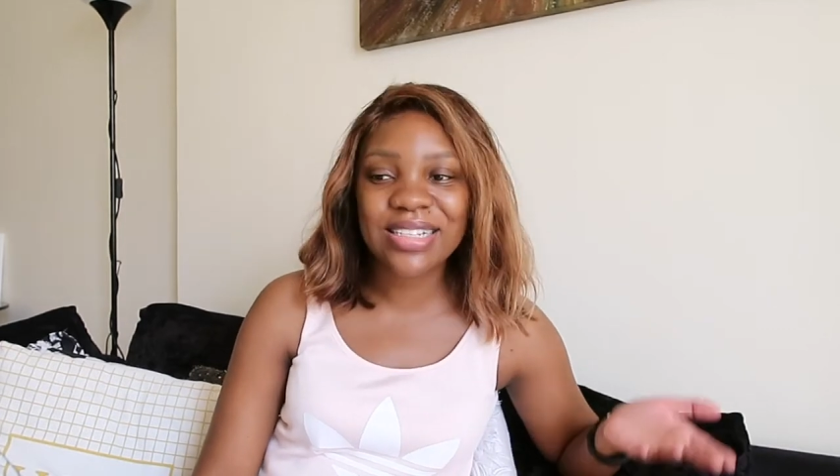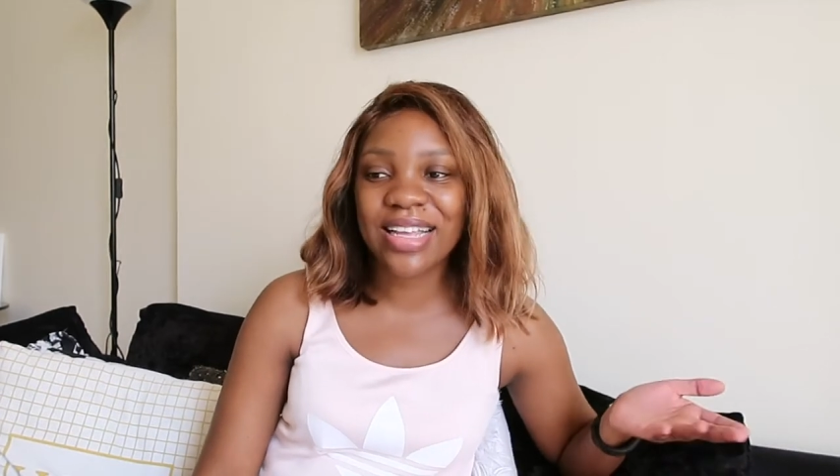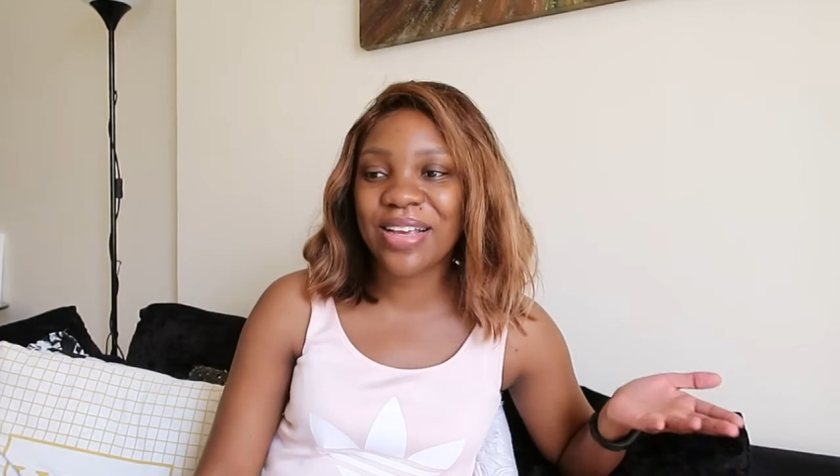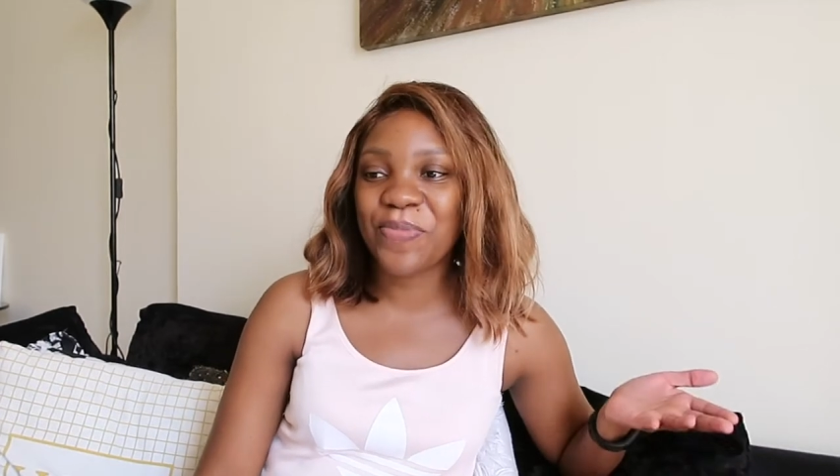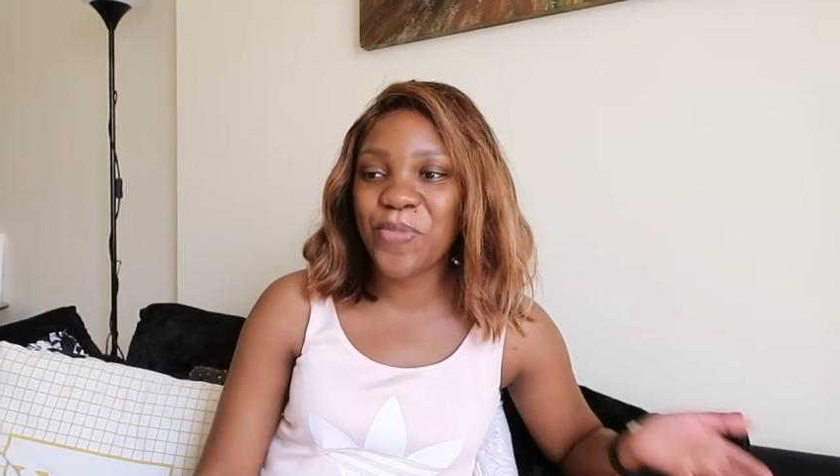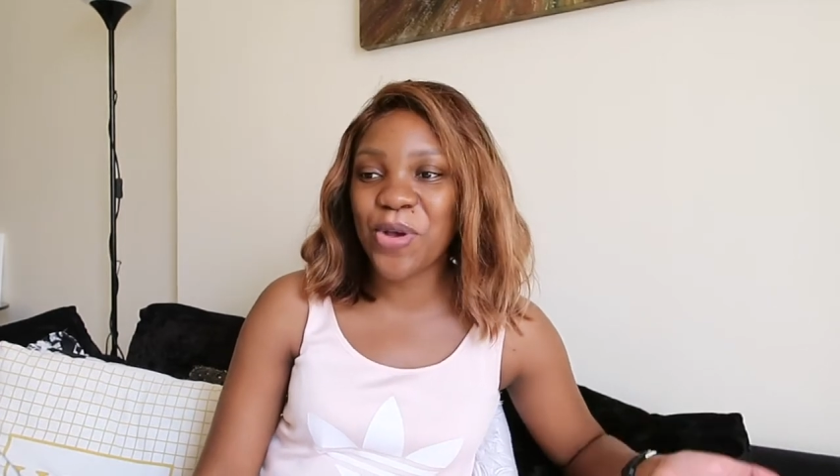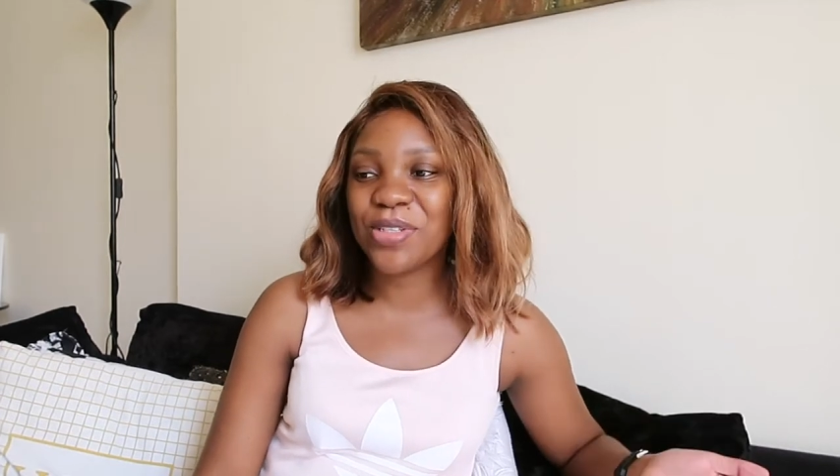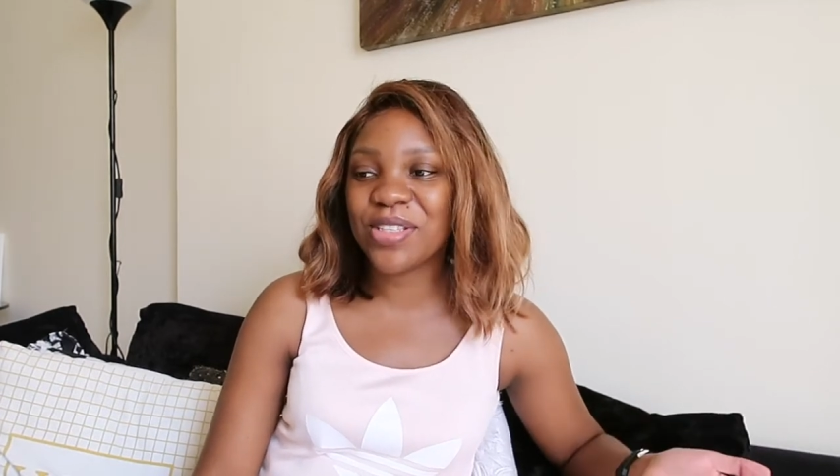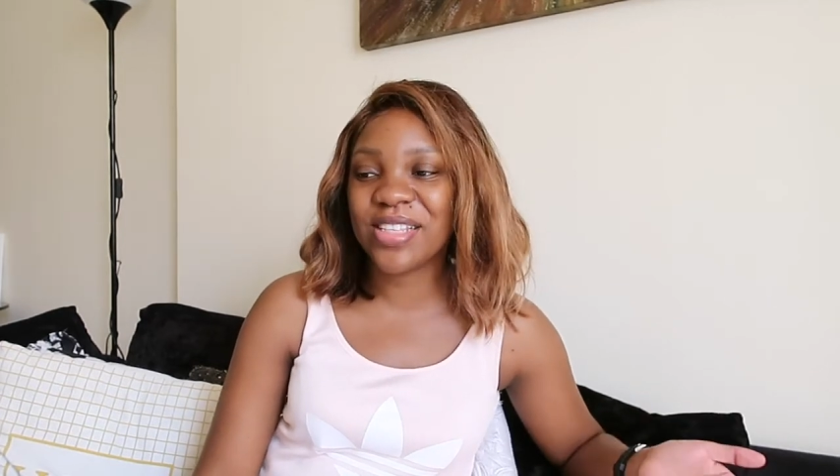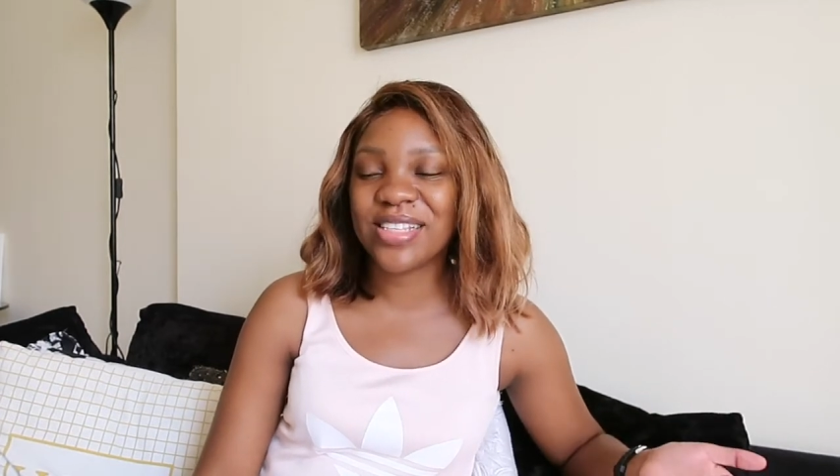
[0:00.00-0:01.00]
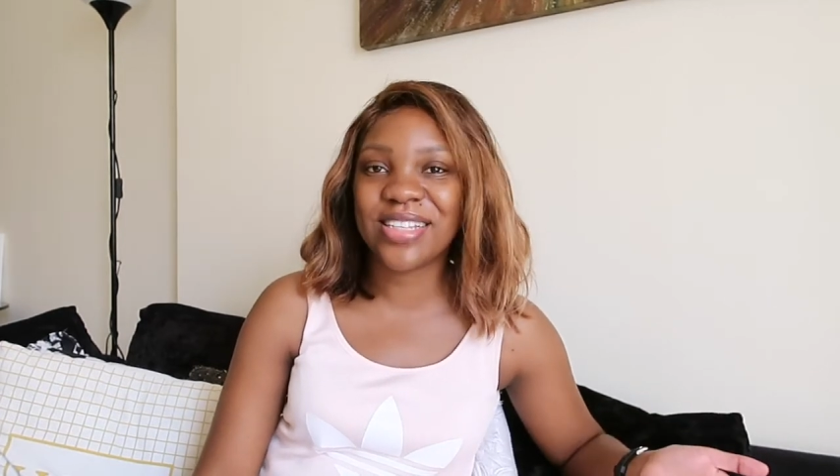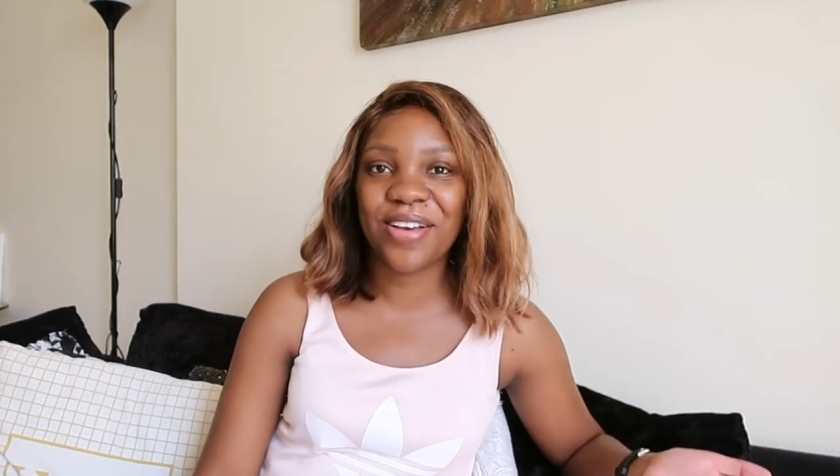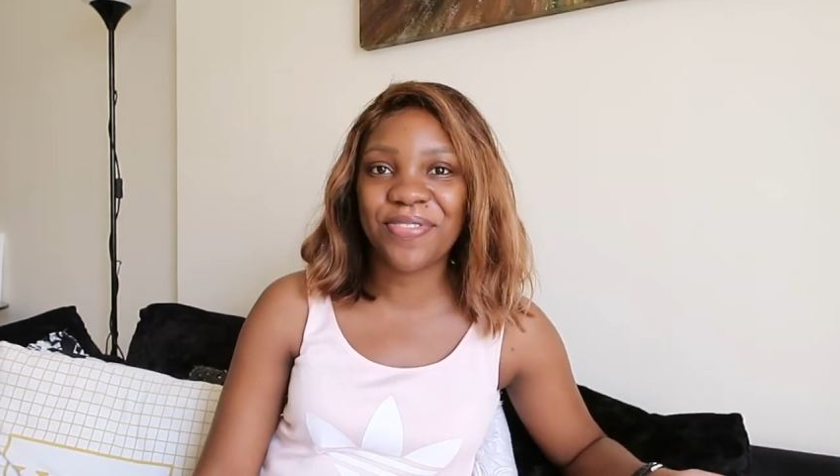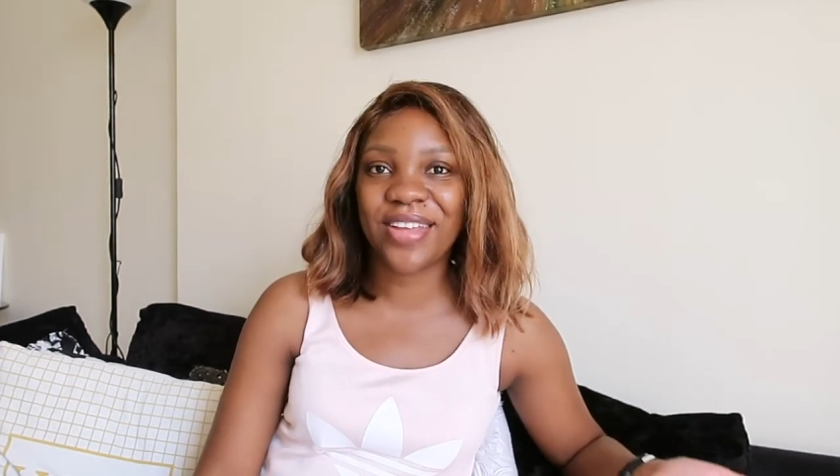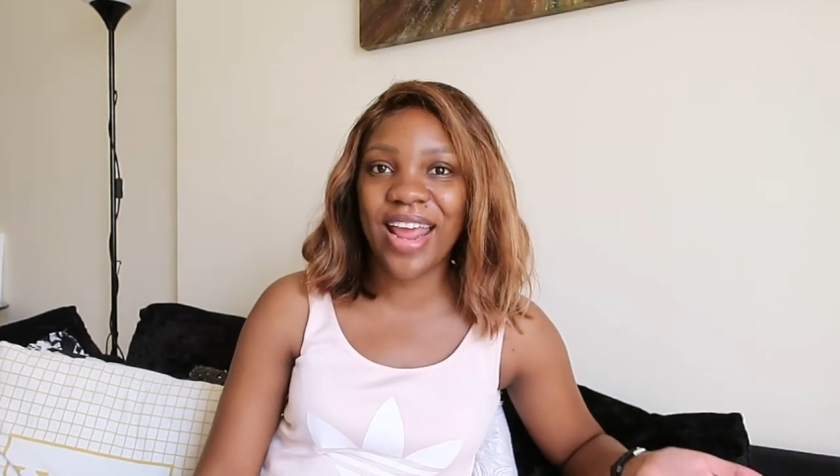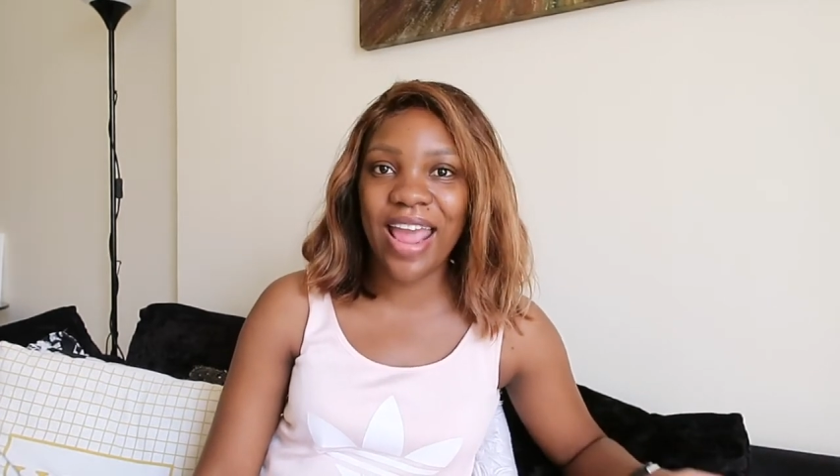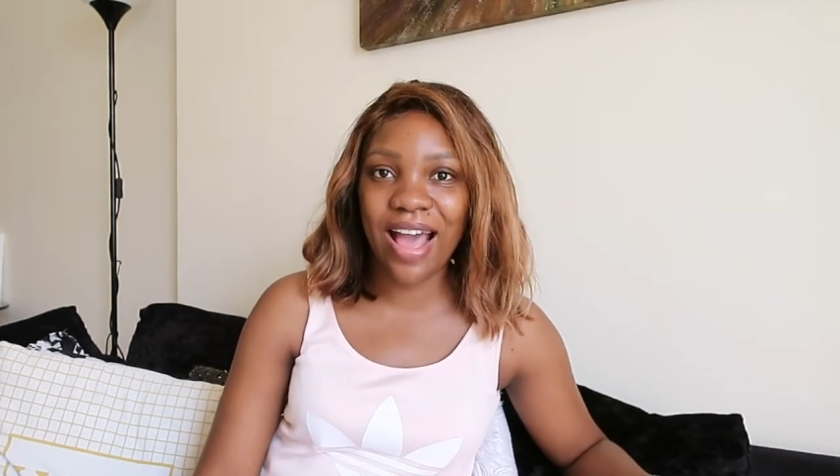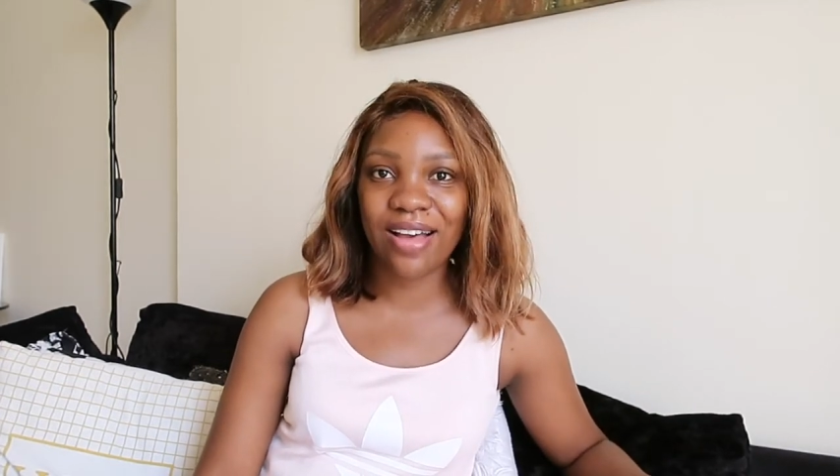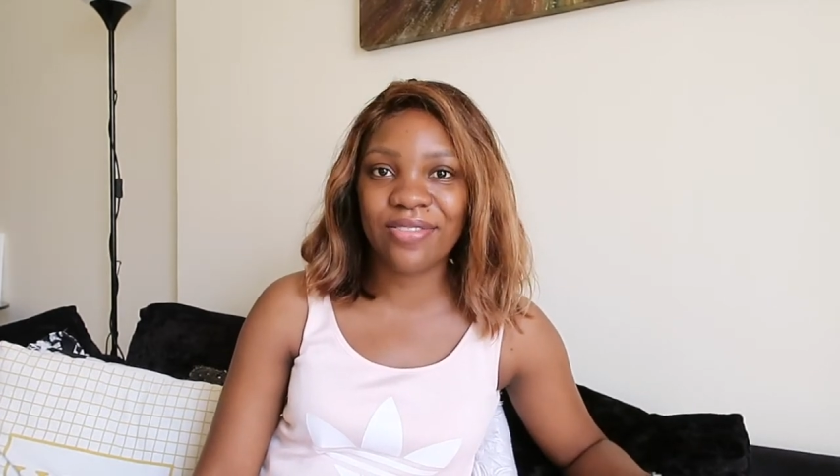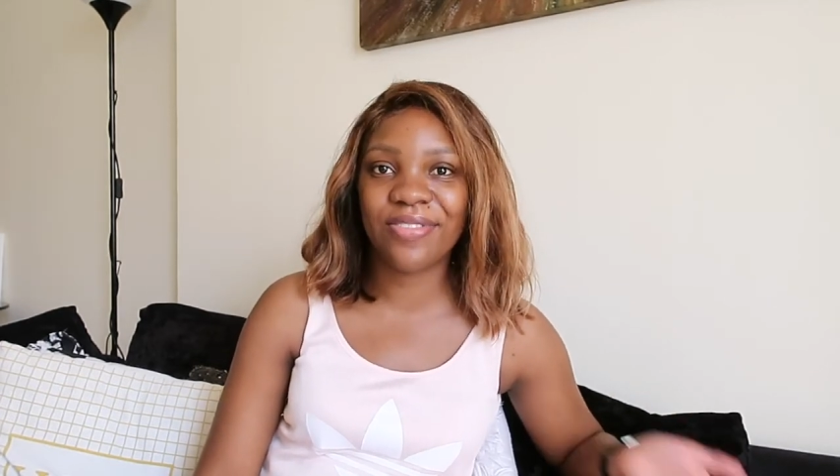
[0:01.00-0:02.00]
like most of the stuff that I
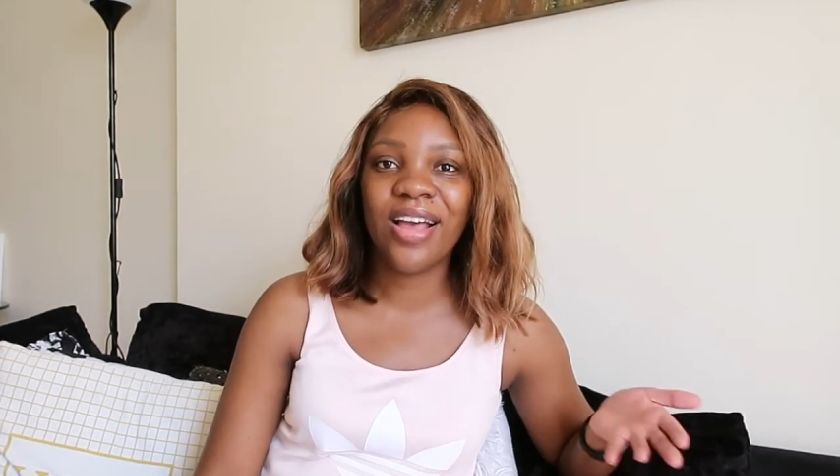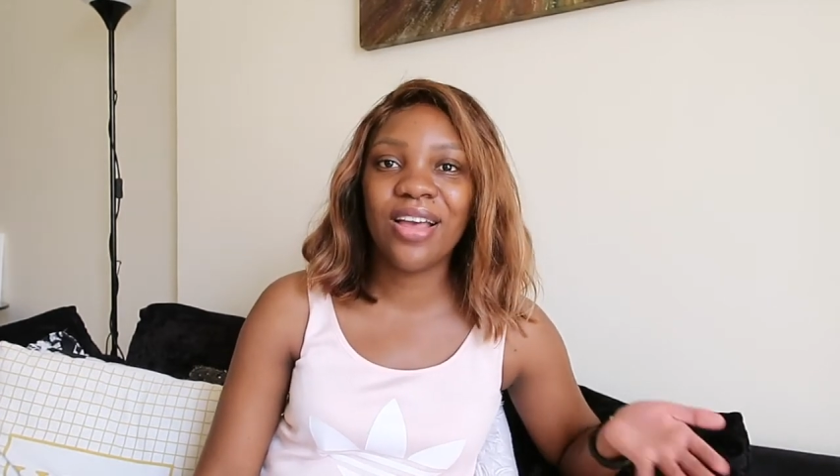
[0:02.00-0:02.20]
have,